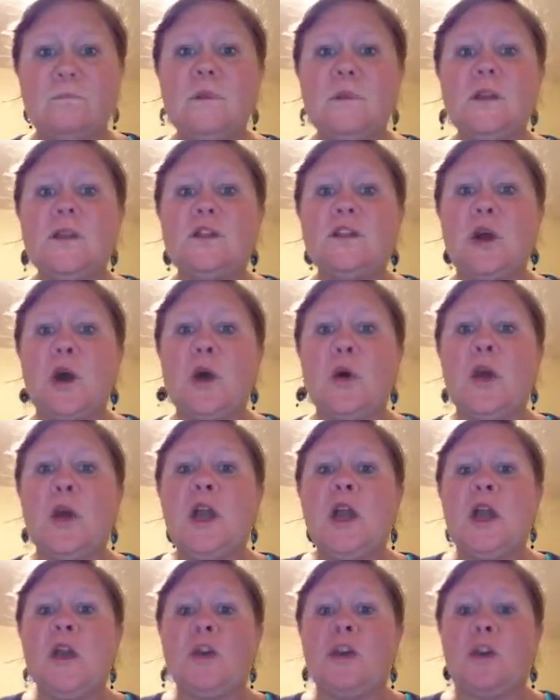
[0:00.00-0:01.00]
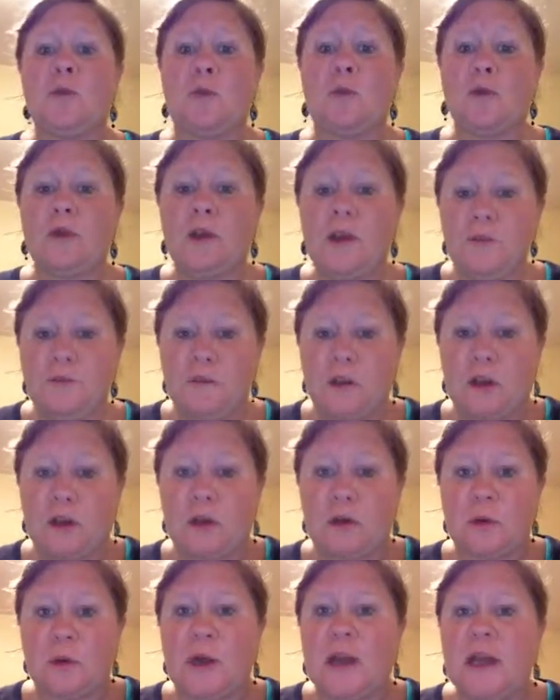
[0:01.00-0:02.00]
So your
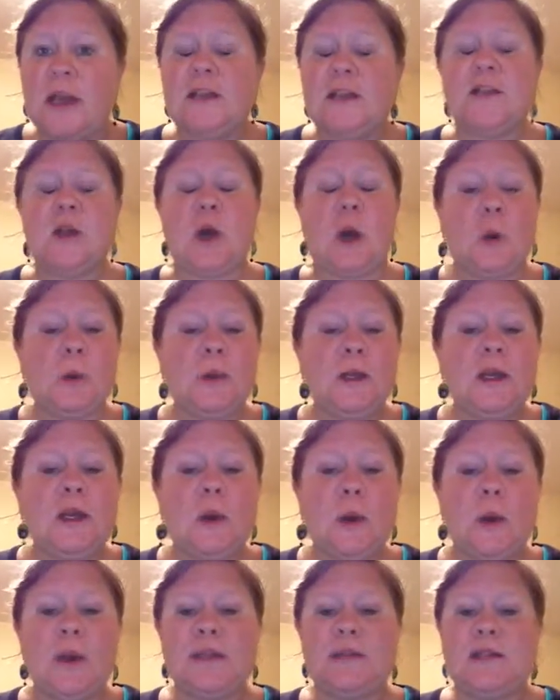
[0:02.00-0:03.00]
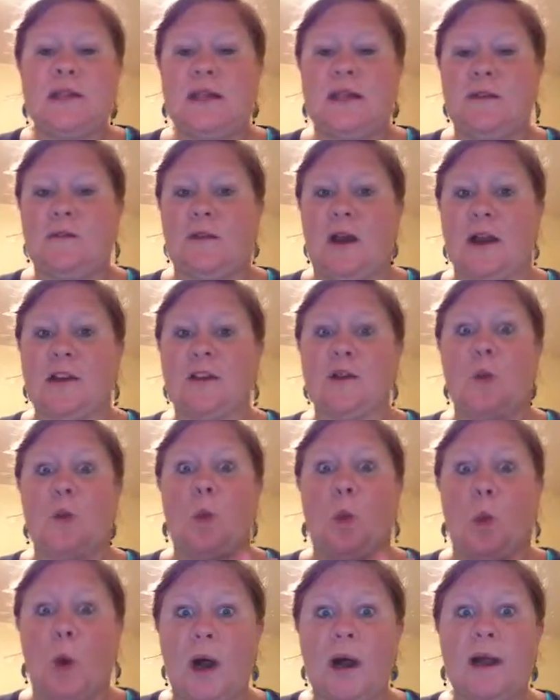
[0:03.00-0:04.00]
preview is only going to give us
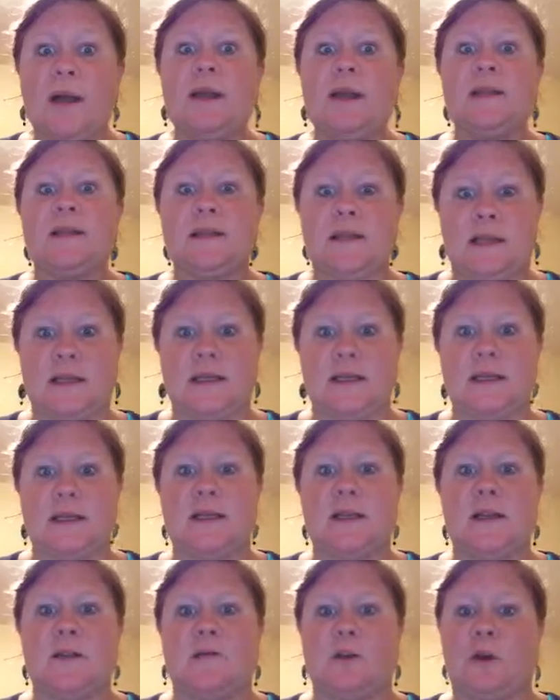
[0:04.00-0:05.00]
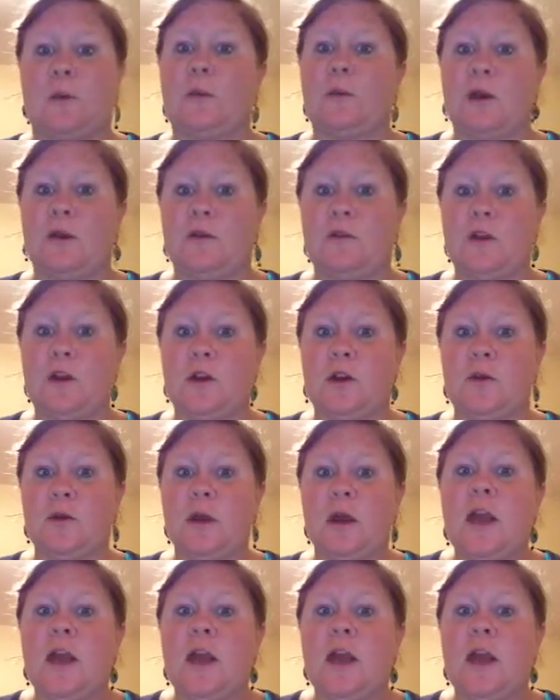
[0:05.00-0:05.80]
1 sentence of your preview.